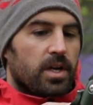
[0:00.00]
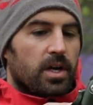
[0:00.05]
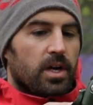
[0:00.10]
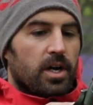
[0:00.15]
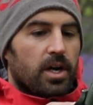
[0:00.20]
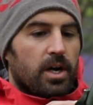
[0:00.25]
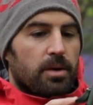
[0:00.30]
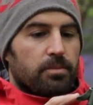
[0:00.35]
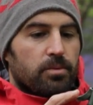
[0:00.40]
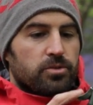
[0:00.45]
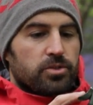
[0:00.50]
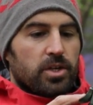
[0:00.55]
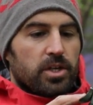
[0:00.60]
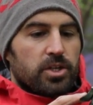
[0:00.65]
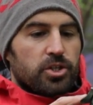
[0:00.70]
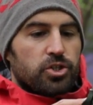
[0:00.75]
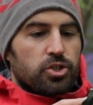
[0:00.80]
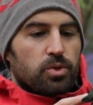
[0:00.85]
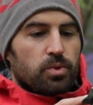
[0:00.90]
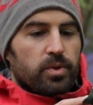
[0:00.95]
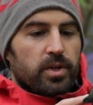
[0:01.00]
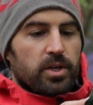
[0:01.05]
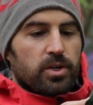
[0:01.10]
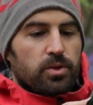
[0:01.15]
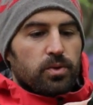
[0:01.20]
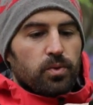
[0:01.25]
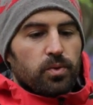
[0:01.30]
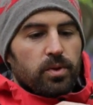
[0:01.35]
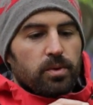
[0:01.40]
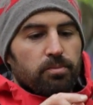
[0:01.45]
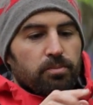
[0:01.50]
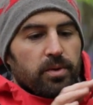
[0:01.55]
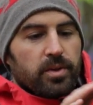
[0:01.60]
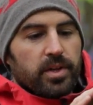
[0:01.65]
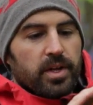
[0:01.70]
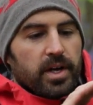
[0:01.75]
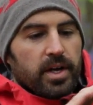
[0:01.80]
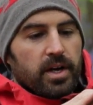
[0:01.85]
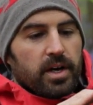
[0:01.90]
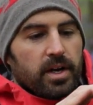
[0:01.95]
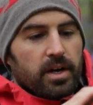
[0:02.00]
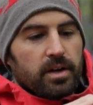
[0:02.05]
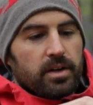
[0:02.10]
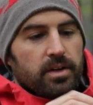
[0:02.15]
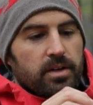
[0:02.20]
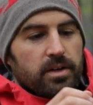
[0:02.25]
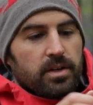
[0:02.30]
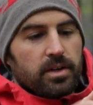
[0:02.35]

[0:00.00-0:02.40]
I'm not entirely sure what they call them, but they are